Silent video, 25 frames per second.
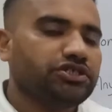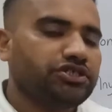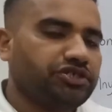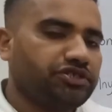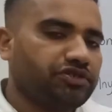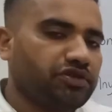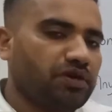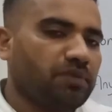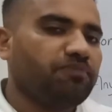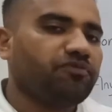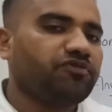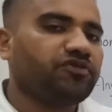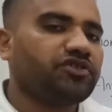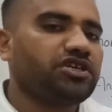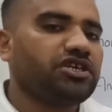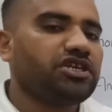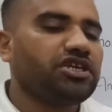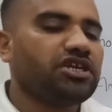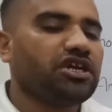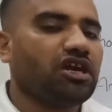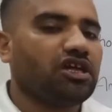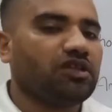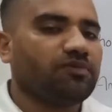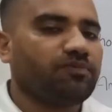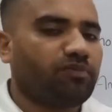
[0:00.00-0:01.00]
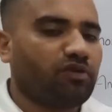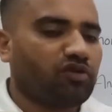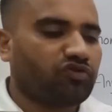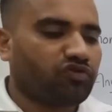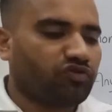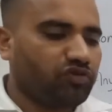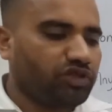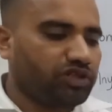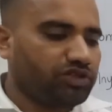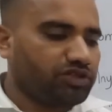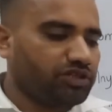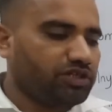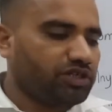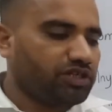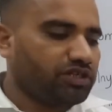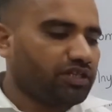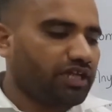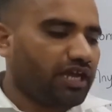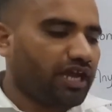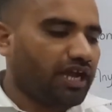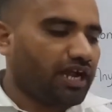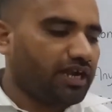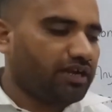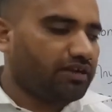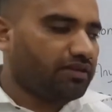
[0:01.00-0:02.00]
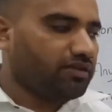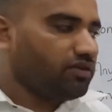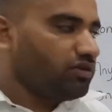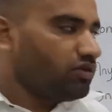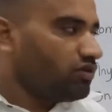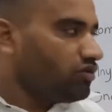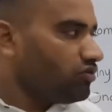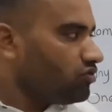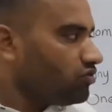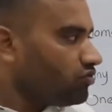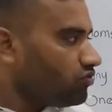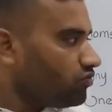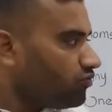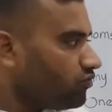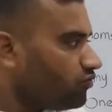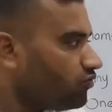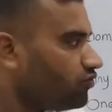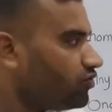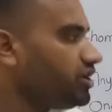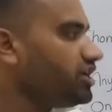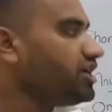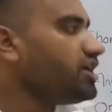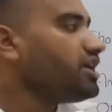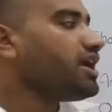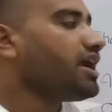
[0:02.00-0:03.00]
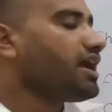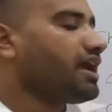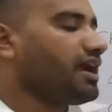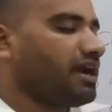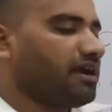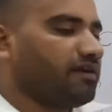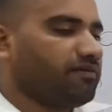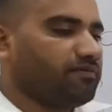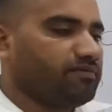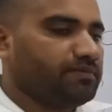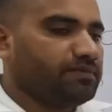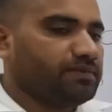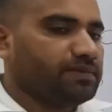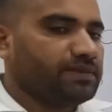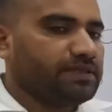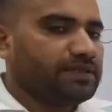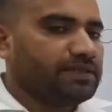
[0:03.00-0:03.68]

Chomsky has postulated that we have